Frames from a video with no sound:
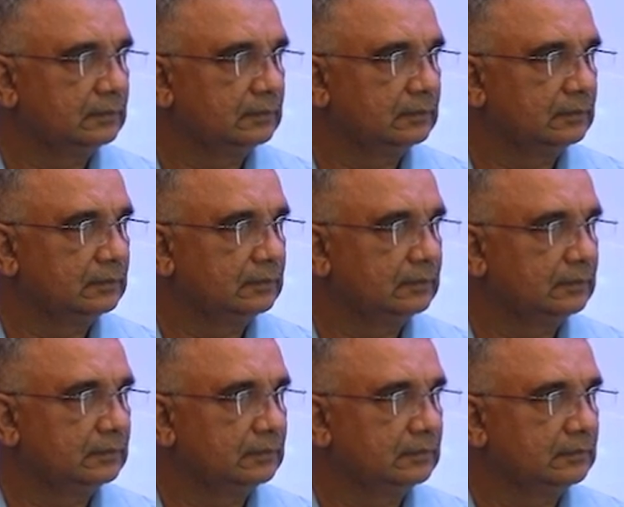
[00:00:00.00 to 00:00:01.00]

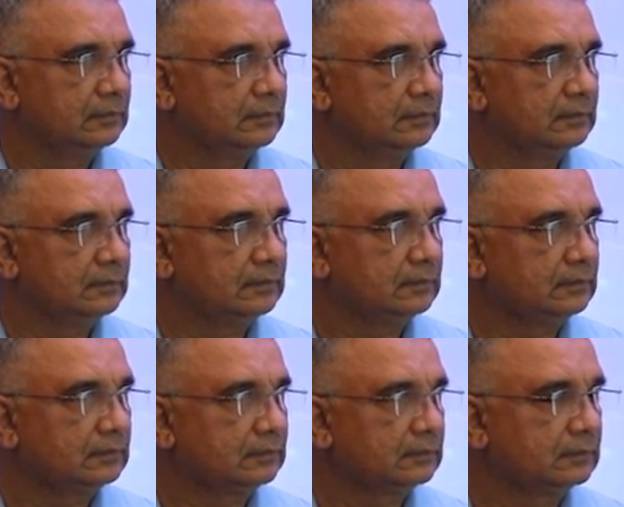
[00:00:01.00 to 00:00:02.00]

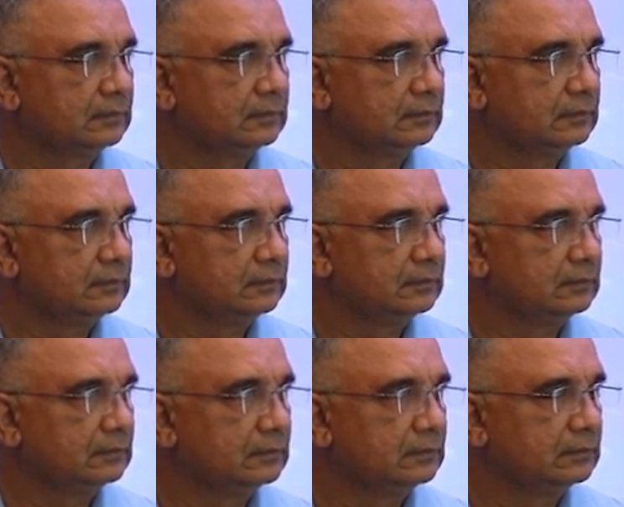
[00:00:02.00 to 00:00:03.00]

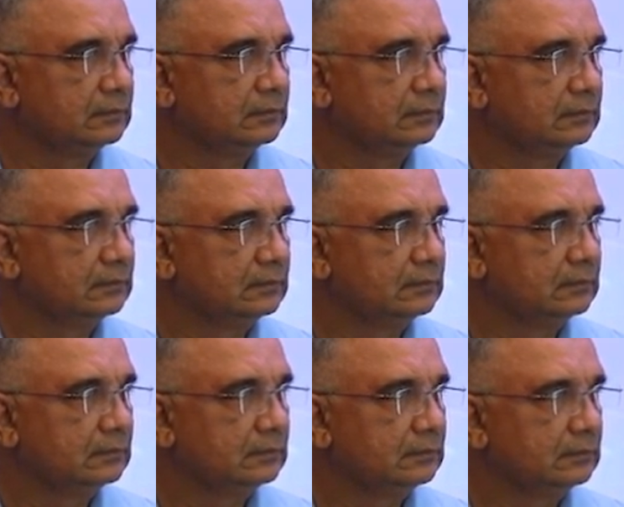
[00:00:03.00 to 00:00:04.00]

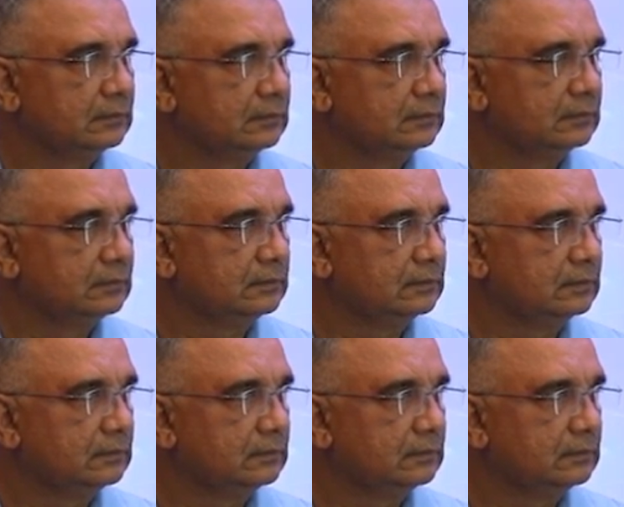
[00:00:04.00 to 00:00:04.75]
The person shown says nothing.